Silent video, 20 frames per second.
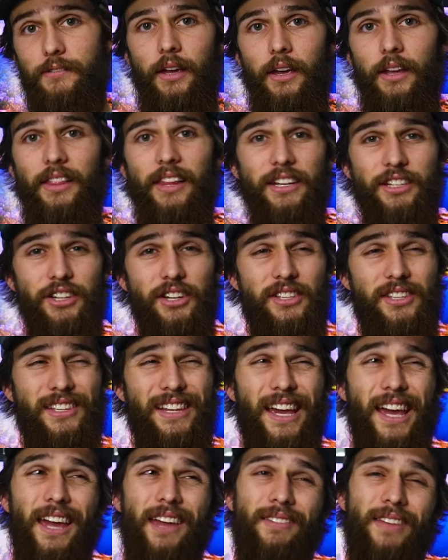And let's just
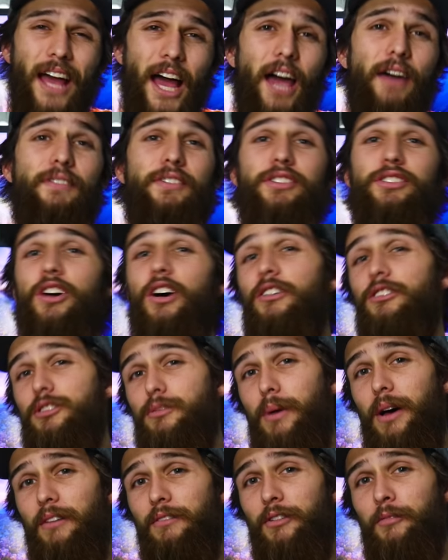say I have a soft
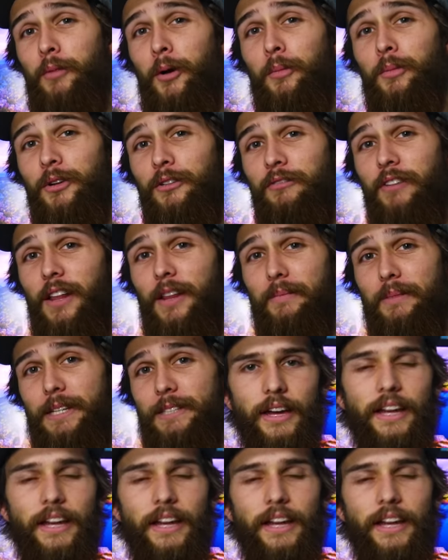spot for mobile development.